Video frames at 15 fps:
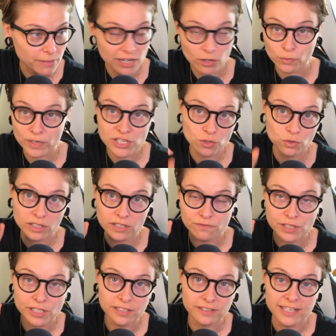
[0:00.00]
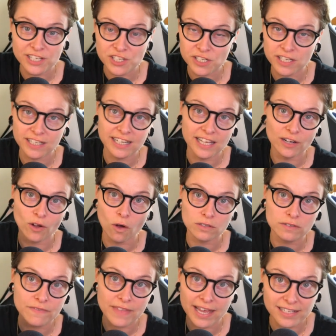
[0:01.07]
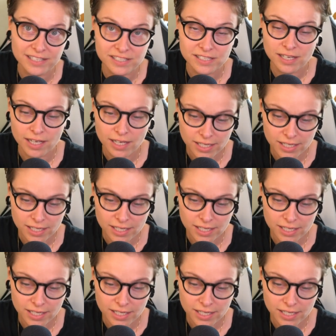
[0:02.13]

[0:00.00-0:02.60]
my original configuration, and all of that.